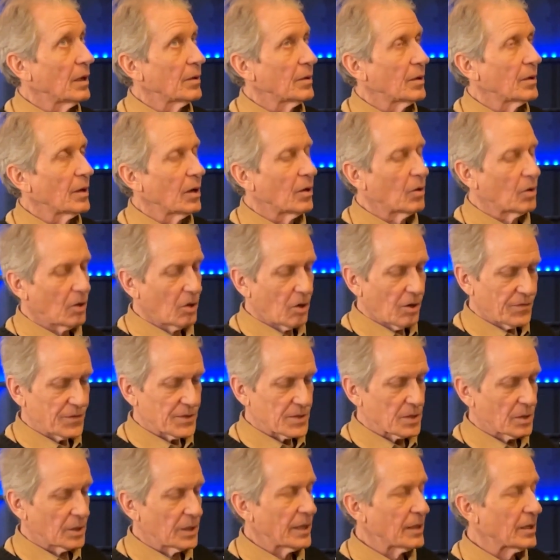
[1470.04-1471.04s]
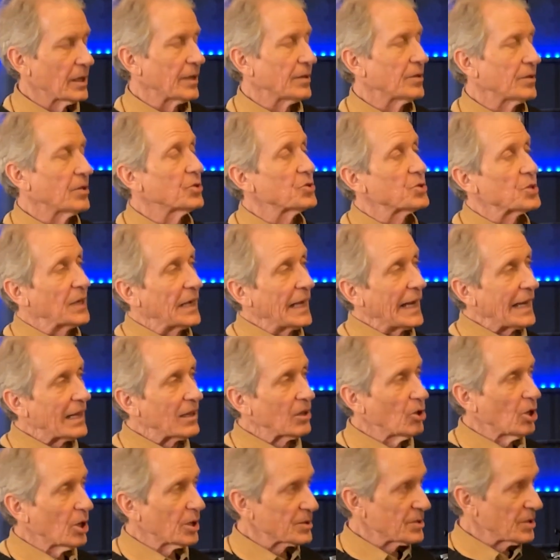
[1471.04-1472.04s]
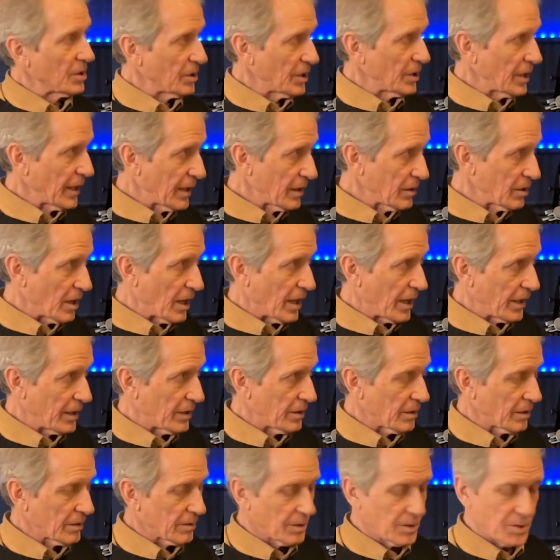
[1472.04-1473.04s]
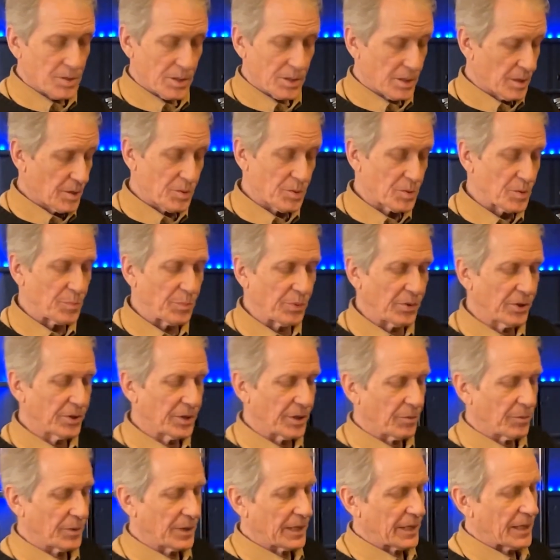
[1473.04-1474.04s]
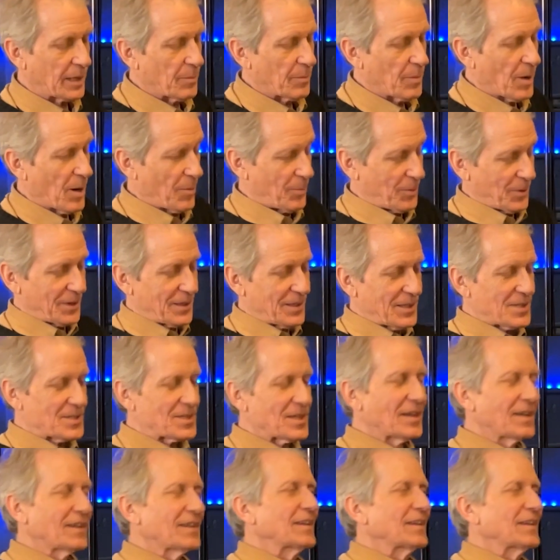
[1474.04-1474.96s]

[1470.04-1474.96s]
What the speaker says: off a delay line. There's an analog delay line. This was brilliant when they came up with this.